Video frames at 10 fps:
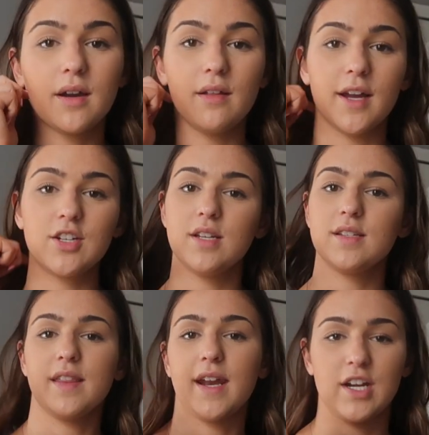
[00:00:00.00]
wear
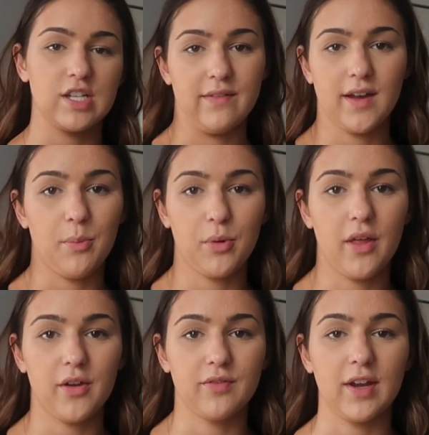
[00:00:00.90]
collections, and then I just have a couple
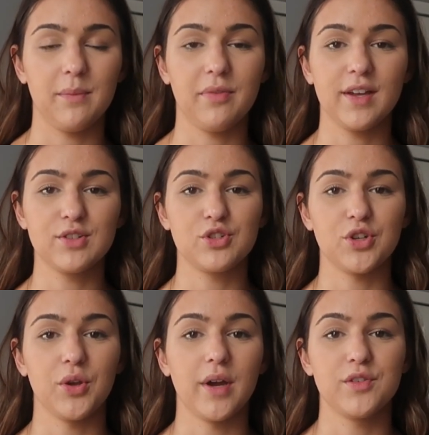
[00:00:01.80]
other random things to
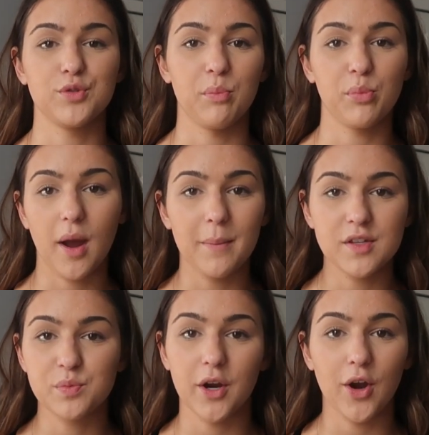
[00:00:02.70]
show you guys, so I
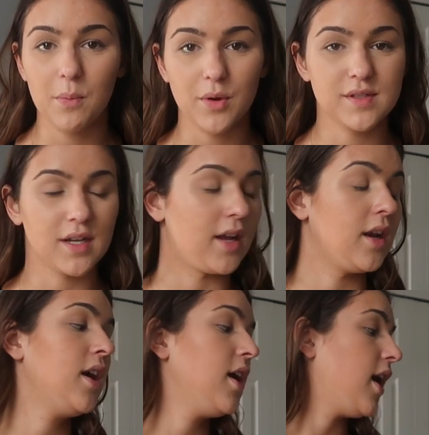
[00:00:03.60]
promise we are almost
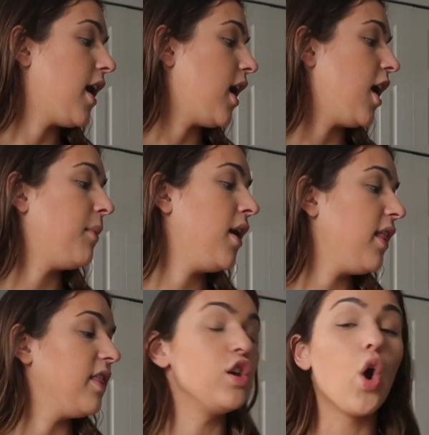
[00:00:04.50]
done.
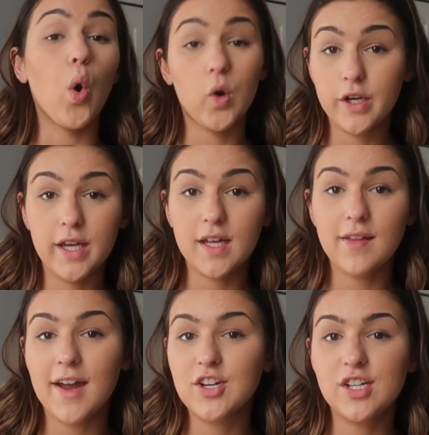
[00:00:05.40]
The Ori
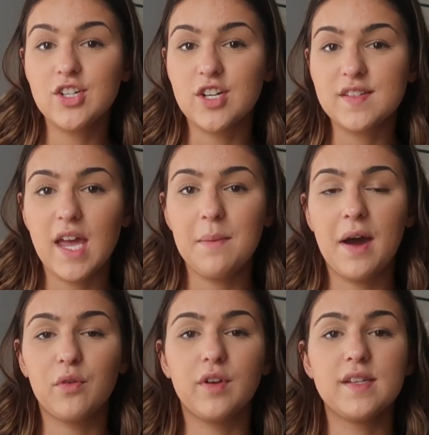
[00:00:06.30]
collection just came
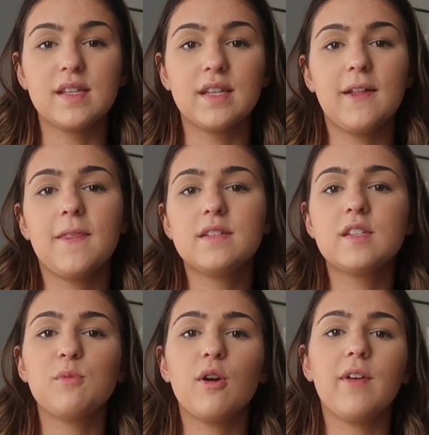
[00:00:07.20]
out recently, and this
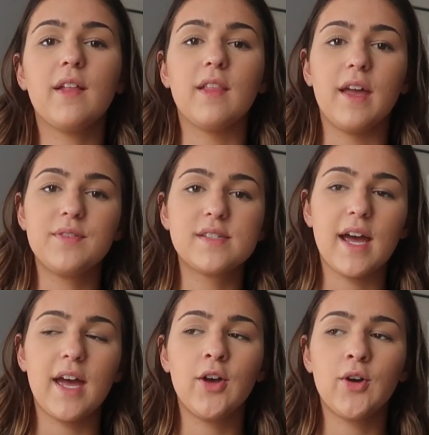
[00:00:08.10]
is more of a
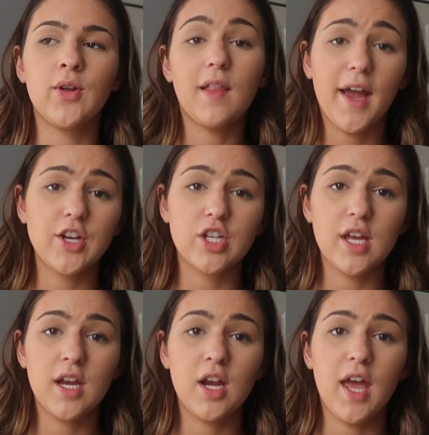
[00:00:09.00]
lifestyle
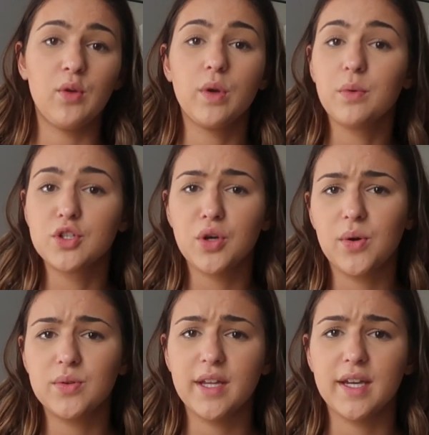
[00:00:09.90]
collection, and we were
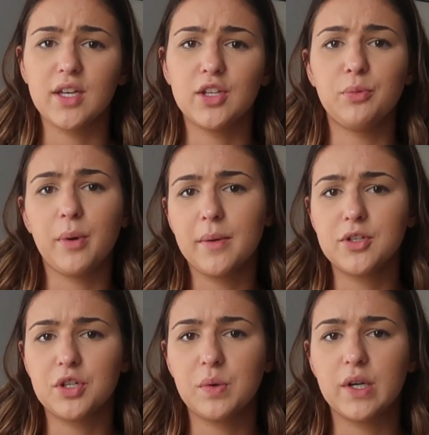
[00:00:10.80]
told like you probably
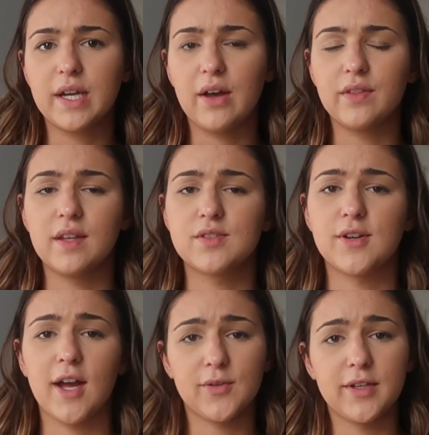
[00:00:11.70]
shouldn't work out in these, they're
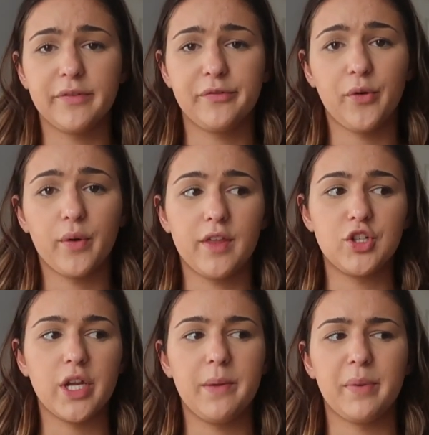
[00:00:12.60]
not really for the
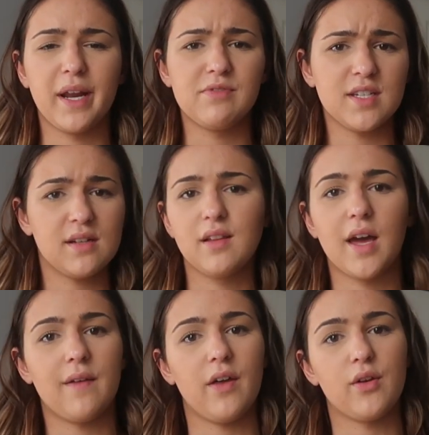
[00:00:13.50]
gym, but I've seen a
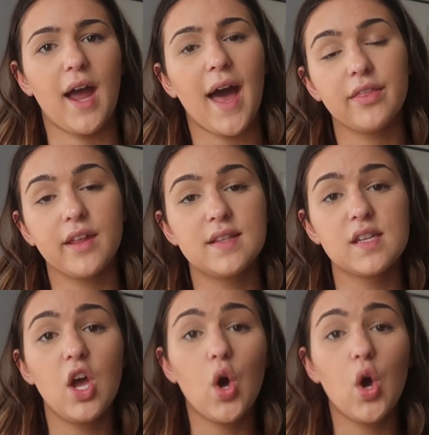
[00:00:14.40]
lot of other athletes